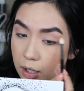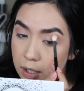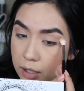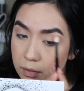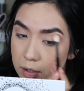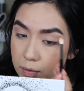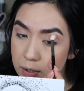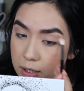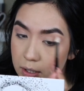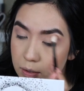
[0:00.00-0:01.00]
I never
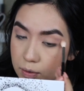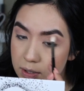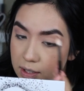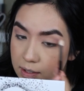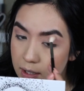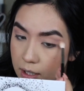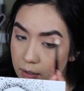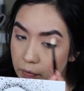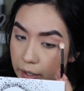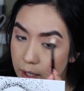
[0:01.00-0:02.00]
really use these kind
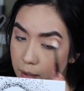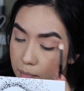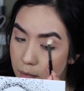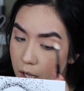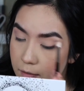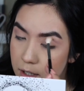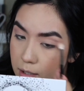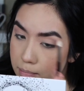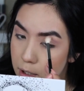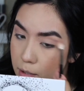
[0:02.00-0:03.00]
of like
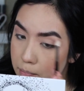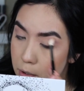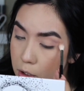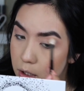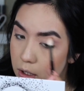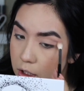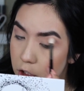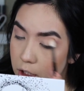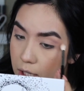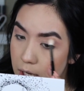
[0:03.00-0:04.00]
mauve purple
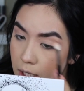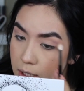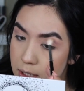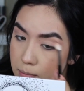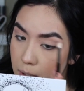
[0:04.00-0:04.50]
shades